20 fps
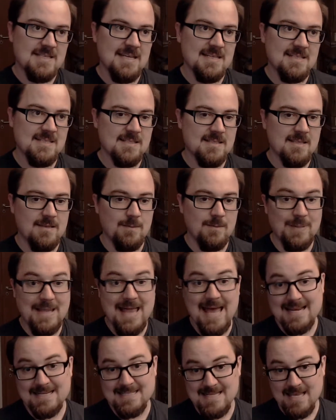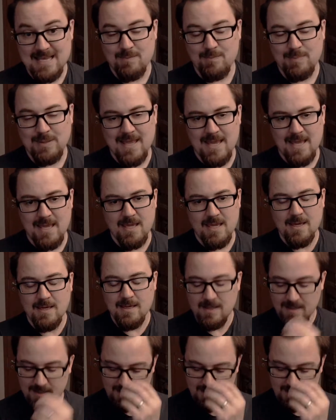it's the Black Death Plague.